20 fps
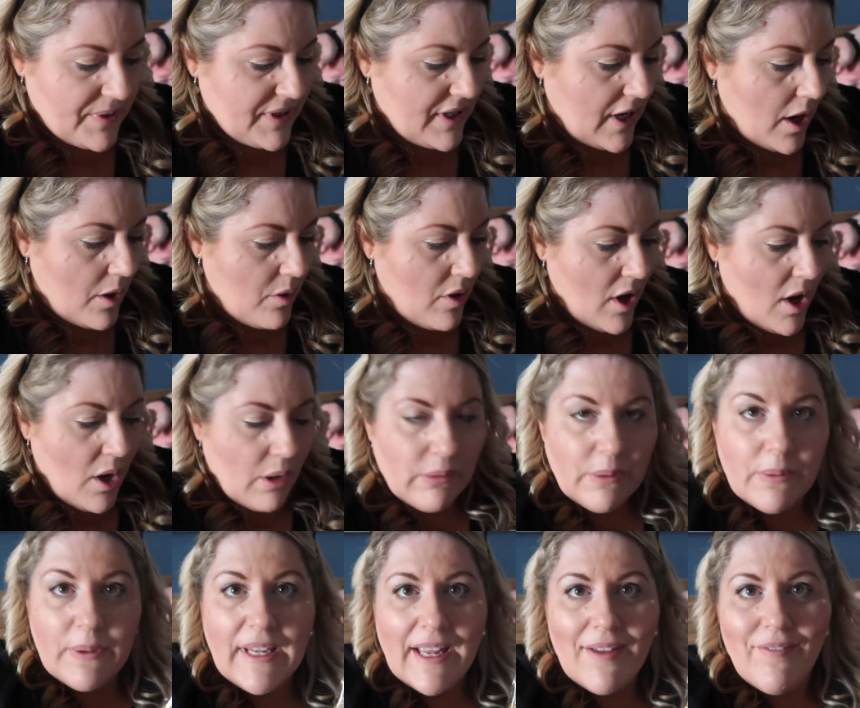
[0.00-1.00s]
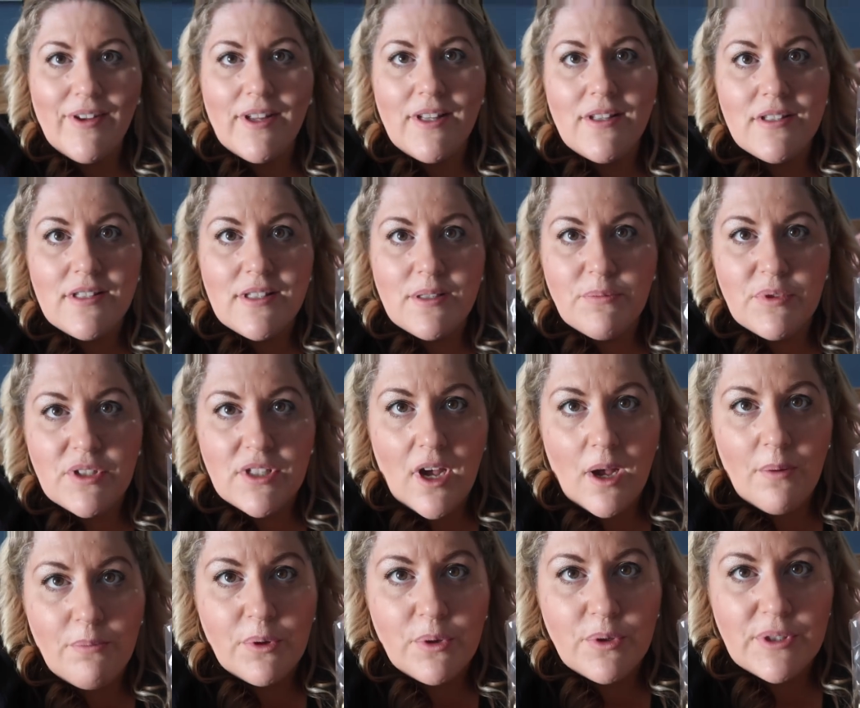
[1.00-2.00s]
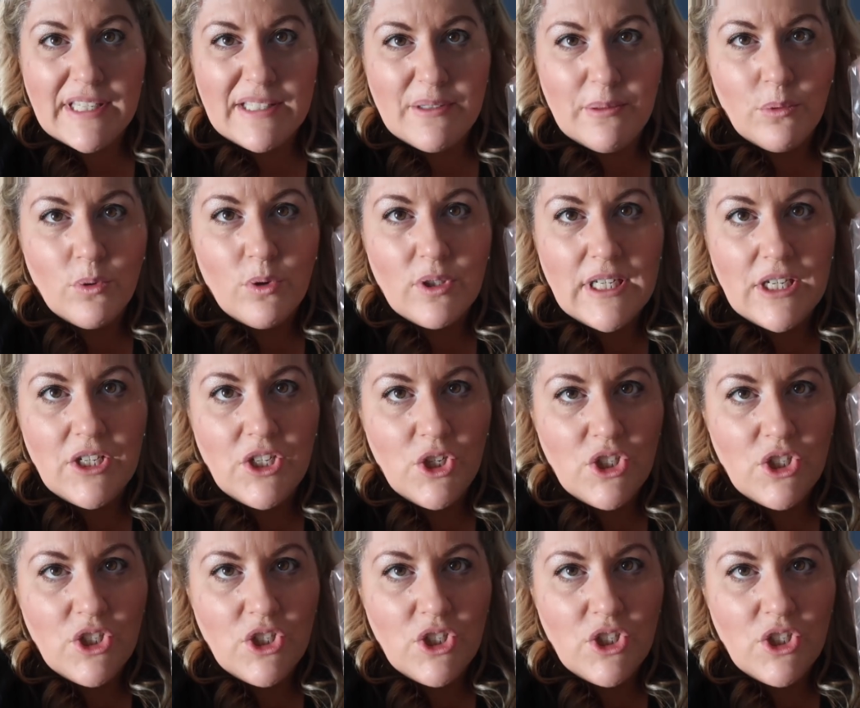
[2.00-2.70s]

So we were given some samples as we walked in.